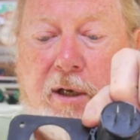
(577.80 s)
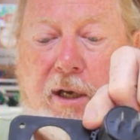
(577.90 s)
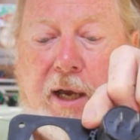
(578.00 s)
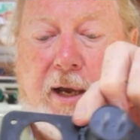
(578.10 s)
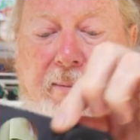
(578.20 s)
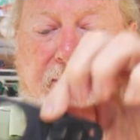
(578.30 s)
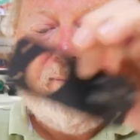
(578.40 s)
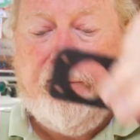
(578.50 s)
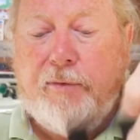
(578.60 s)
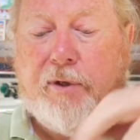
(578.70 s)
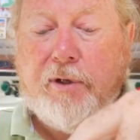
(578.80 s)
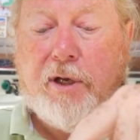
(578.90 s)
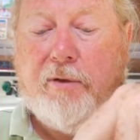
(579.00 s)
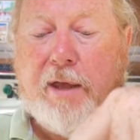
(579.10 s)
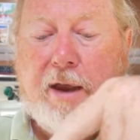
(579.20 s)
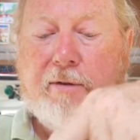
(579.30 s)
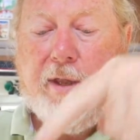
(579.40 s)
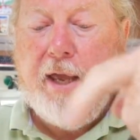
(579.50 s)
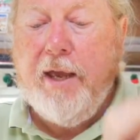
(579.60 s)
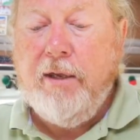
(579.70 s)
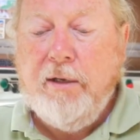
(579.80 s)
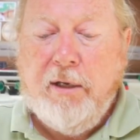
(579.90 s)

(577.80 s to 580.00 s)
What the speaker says: So there and there